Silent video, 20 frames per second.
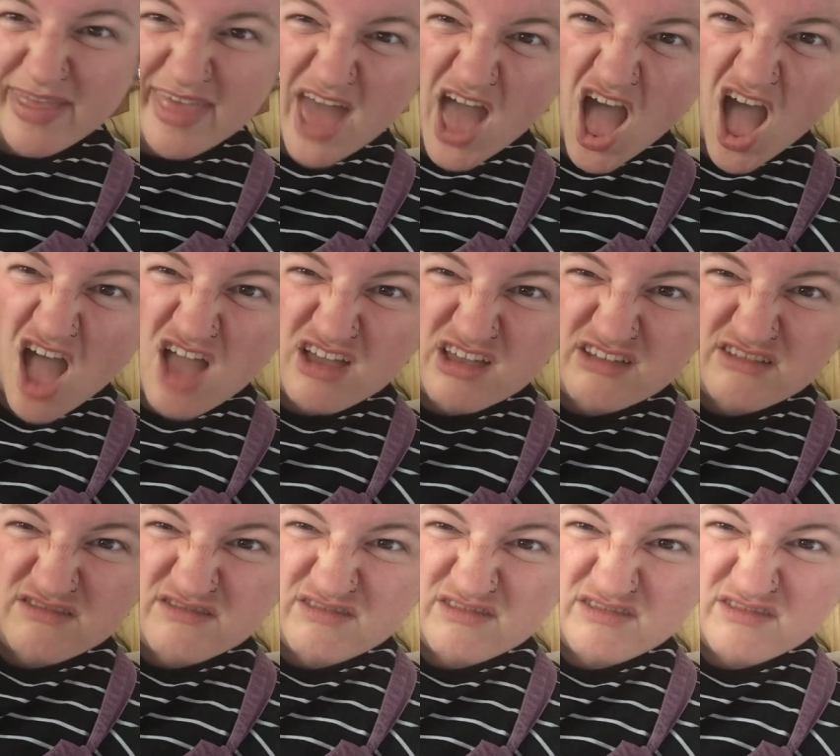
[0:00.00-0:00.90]
about that.
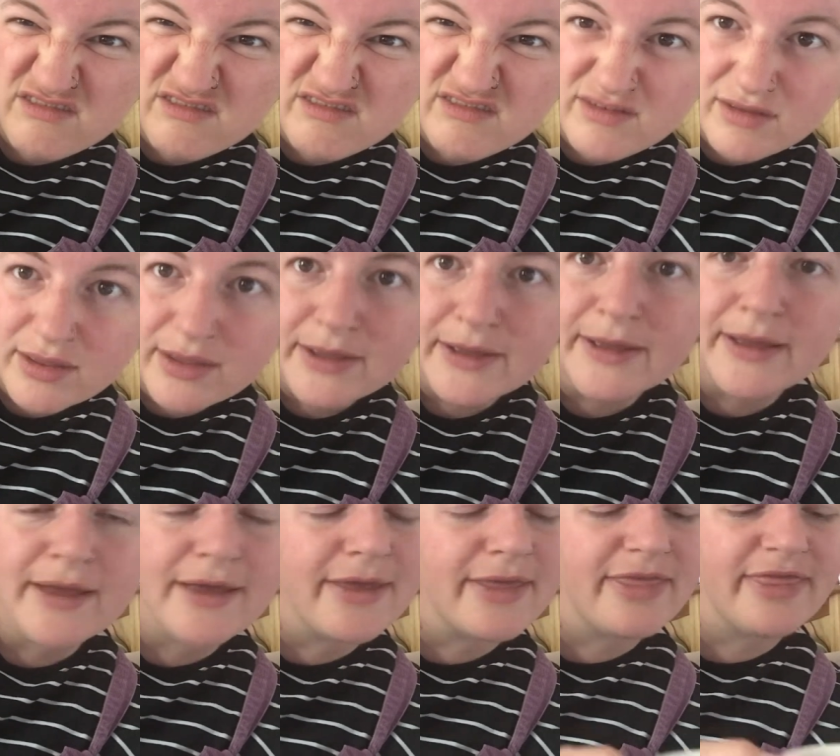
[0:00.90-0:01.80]

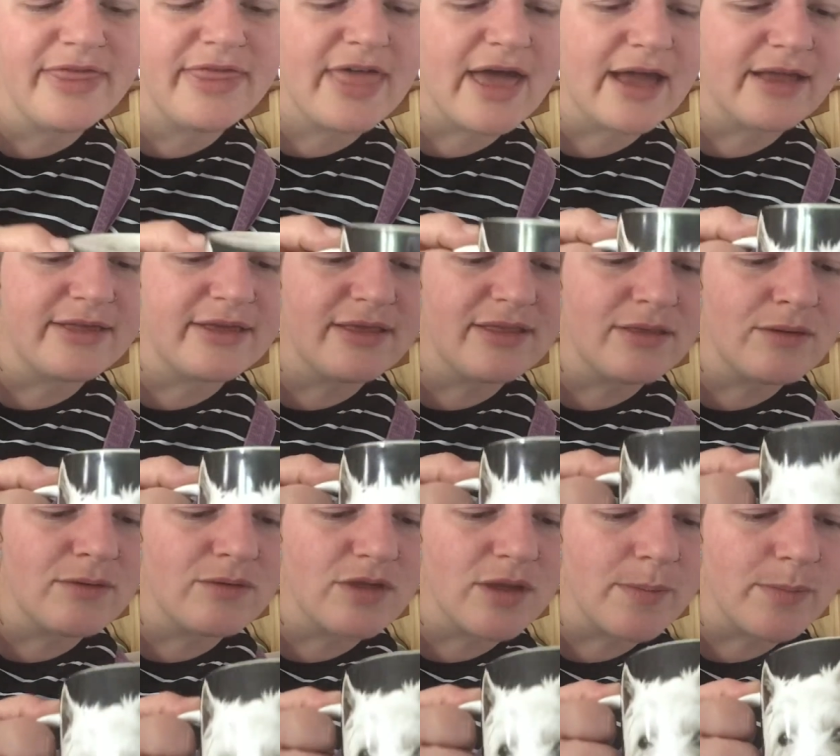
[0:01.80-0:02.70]
That
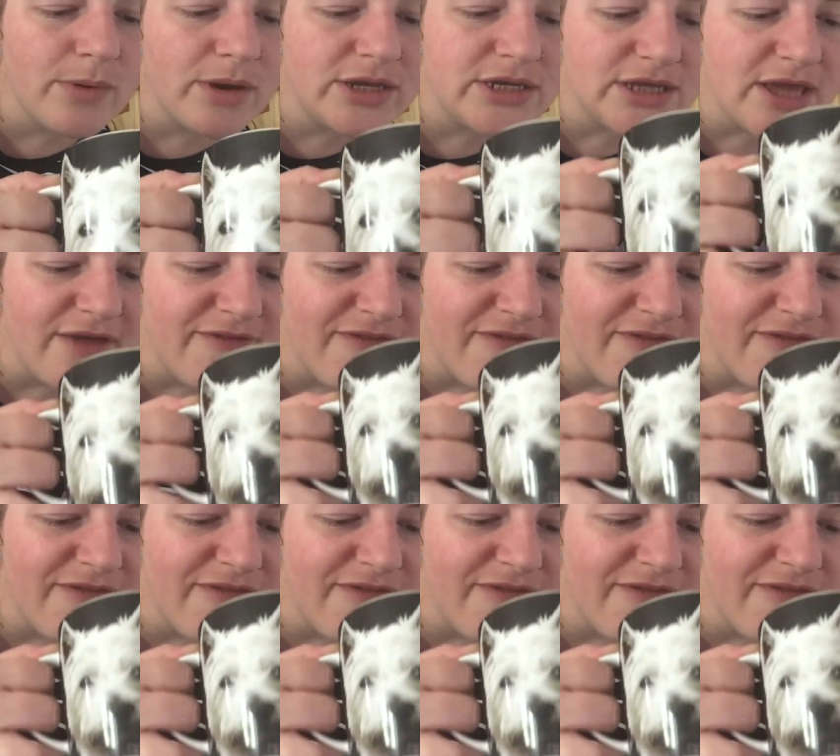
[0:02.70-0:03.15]
is not a pretty